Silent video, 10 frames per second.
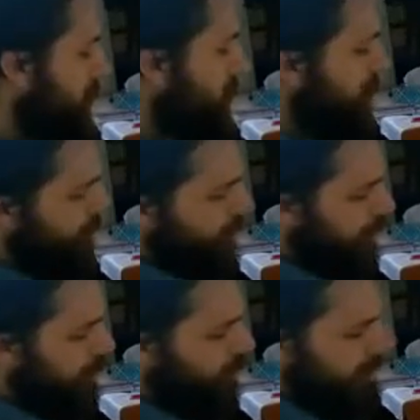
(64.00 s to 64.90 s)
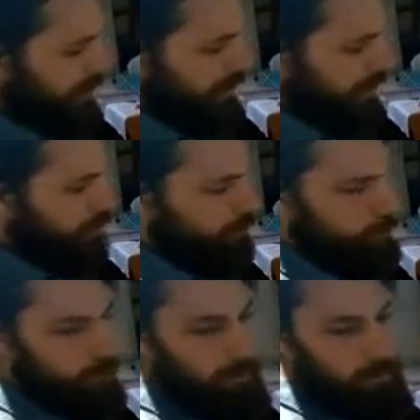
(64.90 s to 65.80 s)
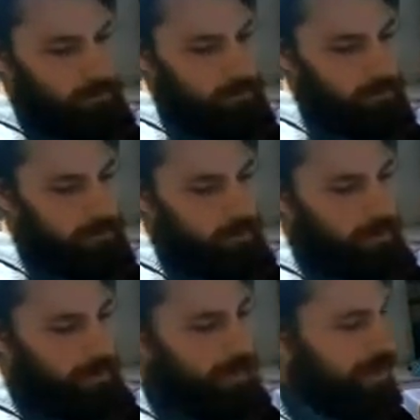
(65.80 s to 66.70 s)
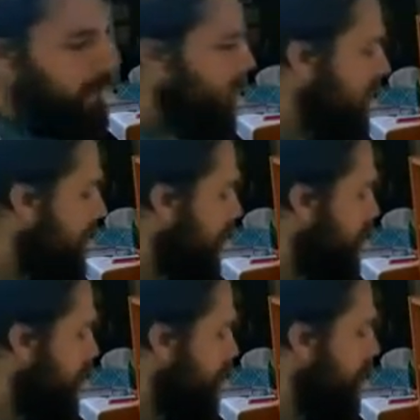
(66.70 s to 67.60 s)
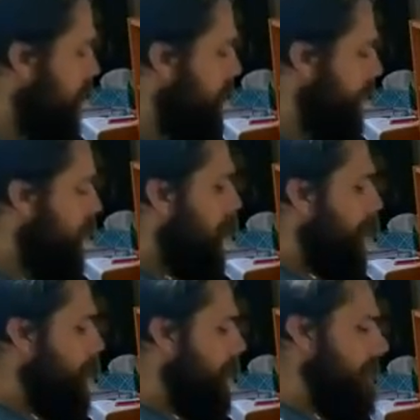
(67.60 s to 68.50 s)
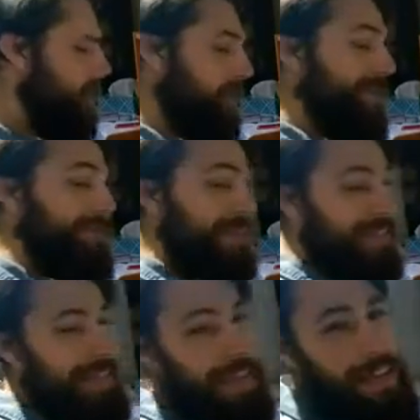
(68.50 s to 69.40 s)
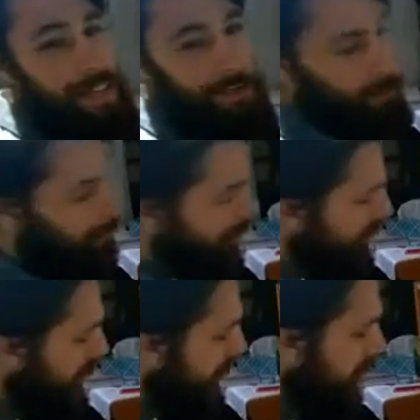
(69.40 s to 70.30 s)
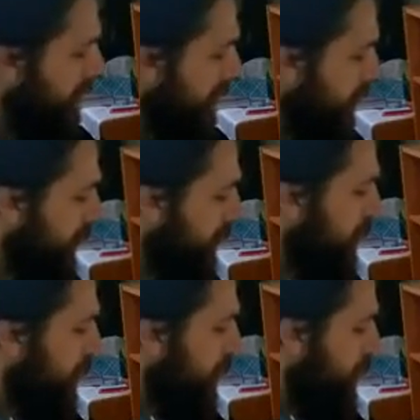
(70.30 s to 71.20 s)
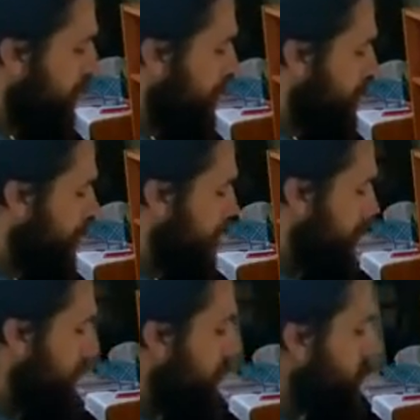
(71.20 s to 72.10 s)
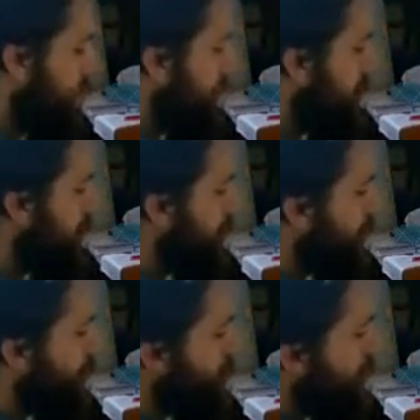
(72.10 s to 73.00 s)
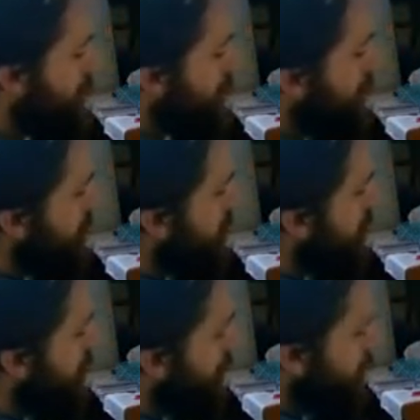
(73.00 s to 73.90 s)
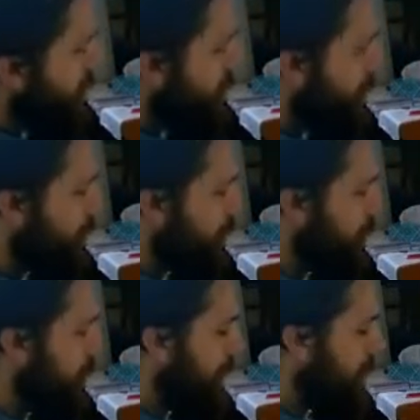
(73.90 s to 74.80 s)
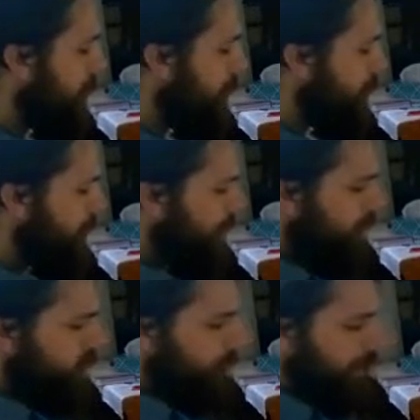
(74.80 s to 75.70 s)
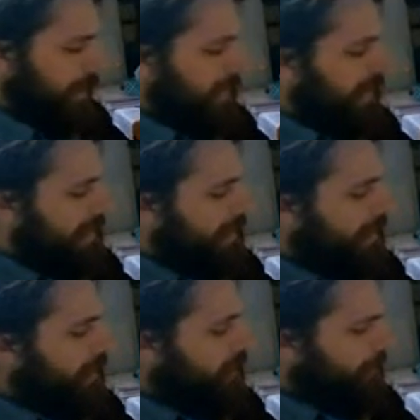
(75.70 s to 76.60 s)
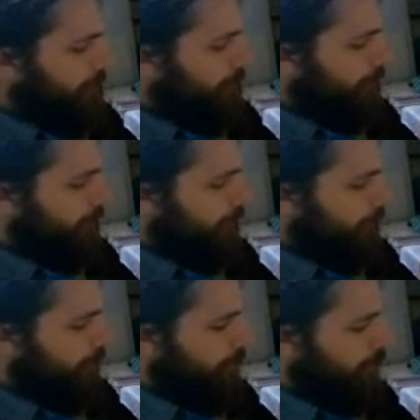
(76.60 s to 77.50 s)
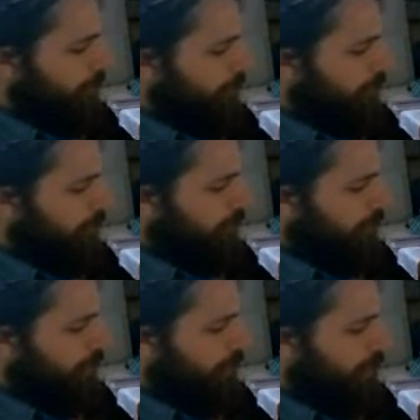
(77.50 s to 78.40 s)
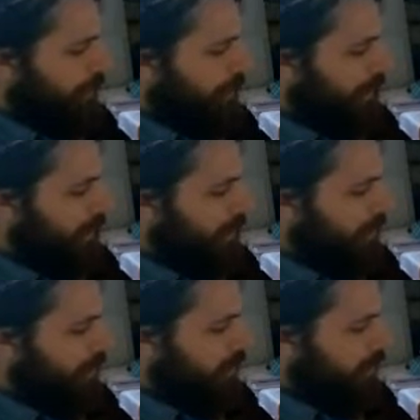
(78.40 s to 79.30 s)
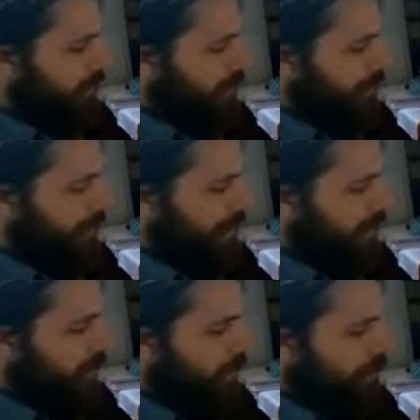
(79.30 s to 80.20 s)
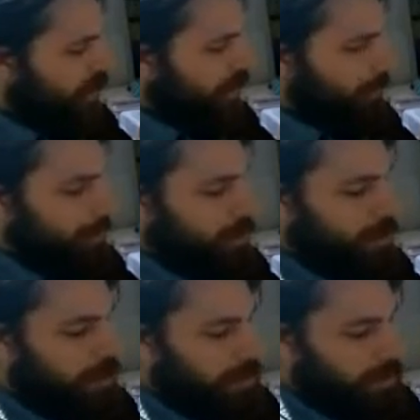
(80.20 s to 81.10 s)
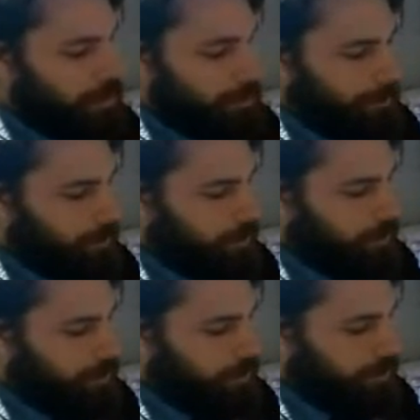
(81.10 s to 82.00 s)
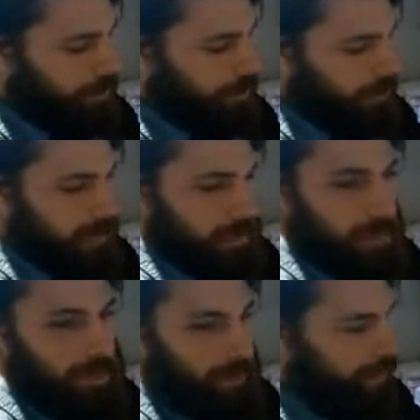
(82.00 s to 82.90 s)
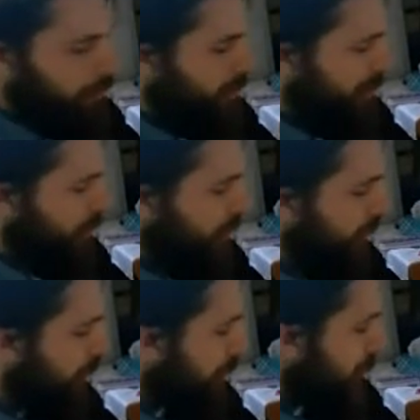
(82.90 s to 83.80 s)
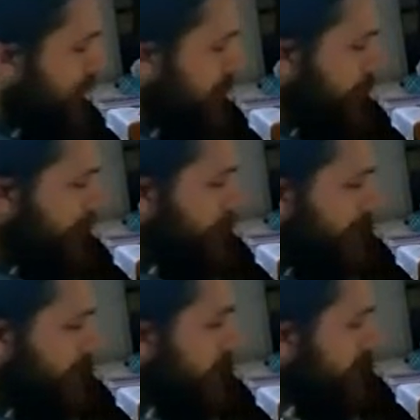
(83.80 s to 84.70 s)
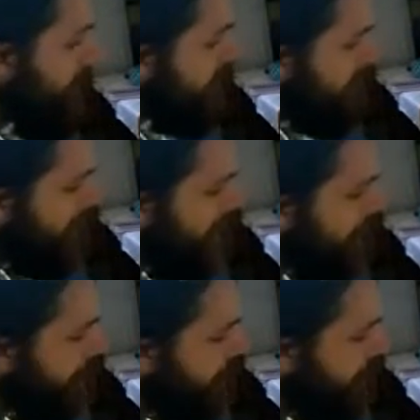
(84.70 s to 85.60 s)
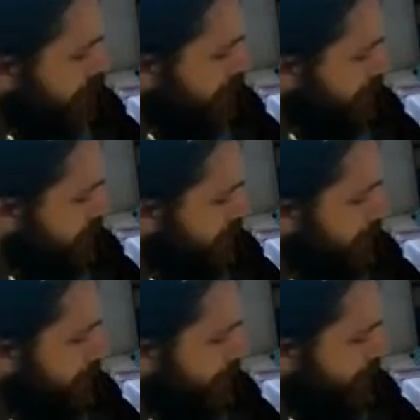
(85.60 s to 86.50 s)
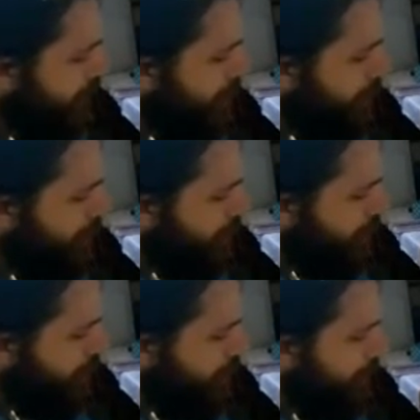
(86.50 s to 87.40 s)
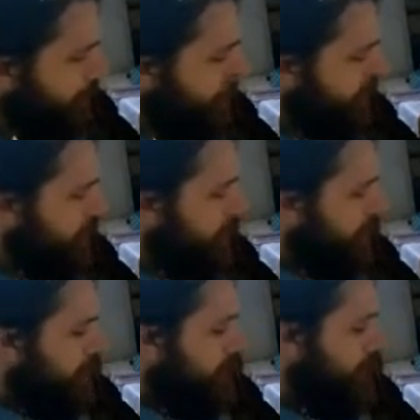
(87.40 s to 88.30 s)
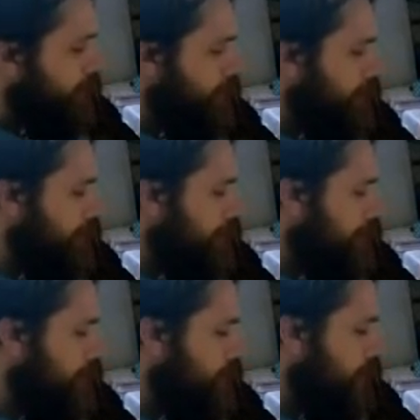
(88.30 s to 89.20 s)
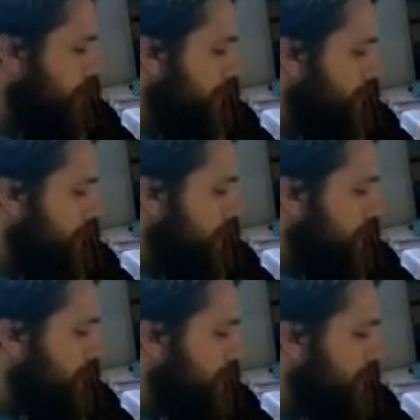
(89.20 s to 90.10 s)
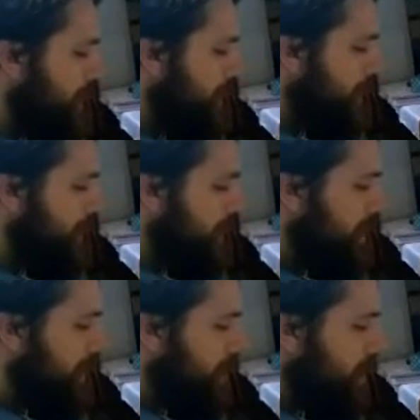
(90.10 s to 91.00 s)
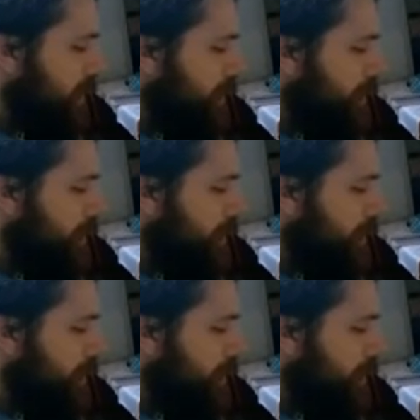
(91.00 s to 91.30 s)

this, we could just take, let's say, a C major arpeggio, but this just fits the hand really nicely. It kind of has this perfect shape. See, the longer fingers are on the black notes. So we take D in the right hand, then we have F sharp and G sharp, and then C on the other end. In the left hand, it's exactly the same. D, F sharp, G sharp, C. So if we put them together, we have D and C.